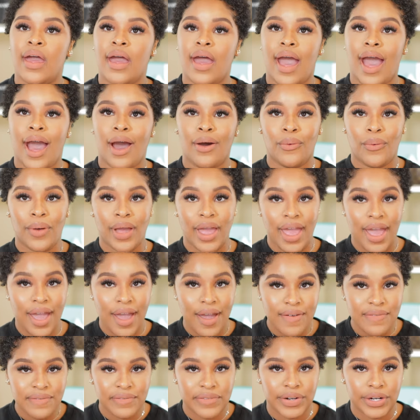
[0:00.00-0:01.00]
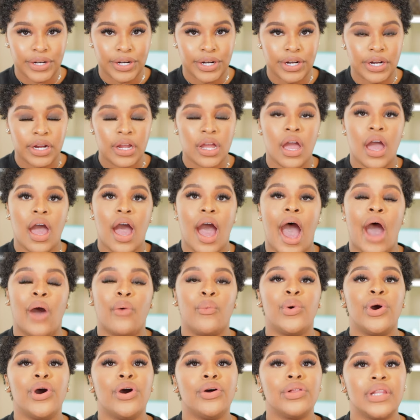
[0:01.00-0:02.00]
However, I
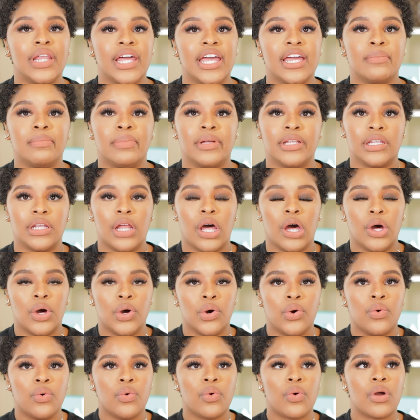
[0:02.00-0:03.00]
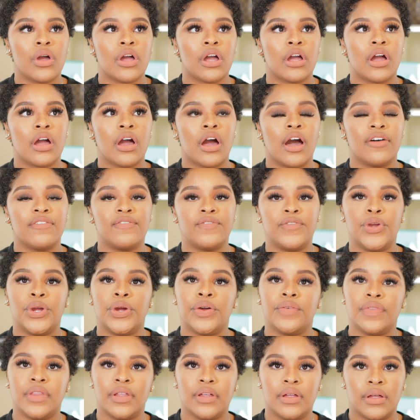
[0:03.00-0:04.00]
will link below a few
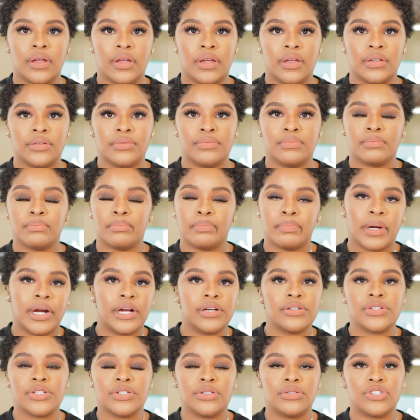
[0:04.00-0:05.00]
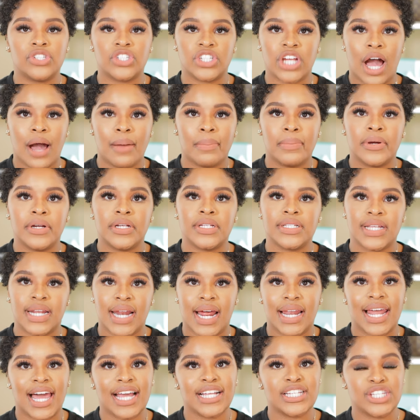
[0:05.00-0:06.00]
of the personal shoppers that
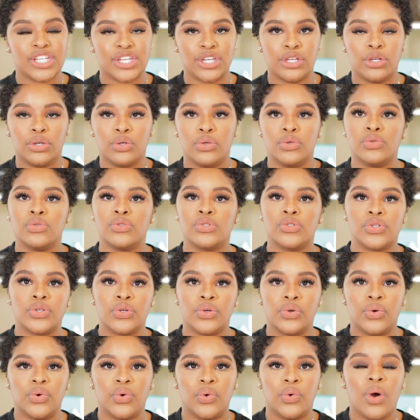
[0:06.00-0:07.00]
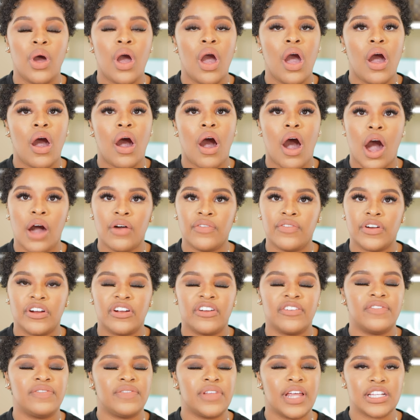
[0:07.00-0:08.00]
I like to use who
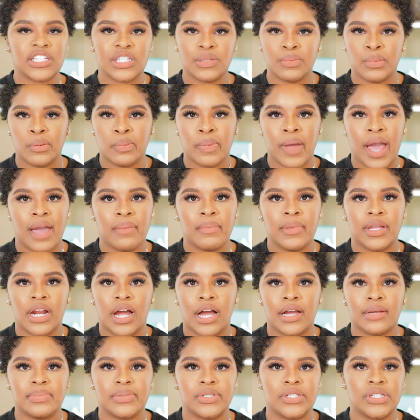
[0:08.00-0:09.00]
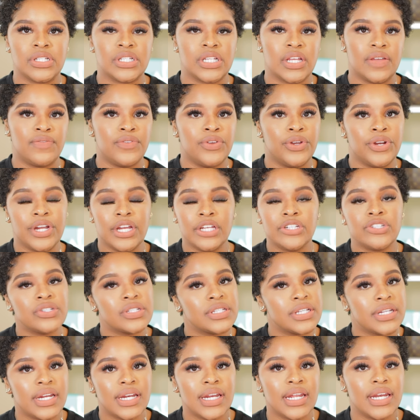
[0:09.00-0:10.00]
offer flexible payment options if you're
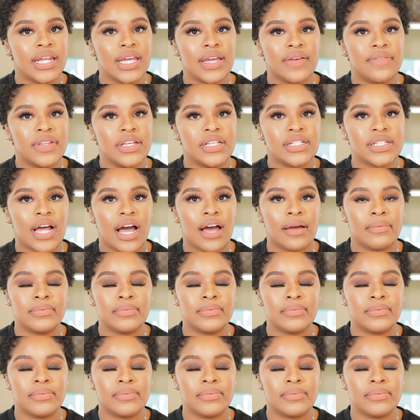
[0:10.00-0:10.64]
interested in any of these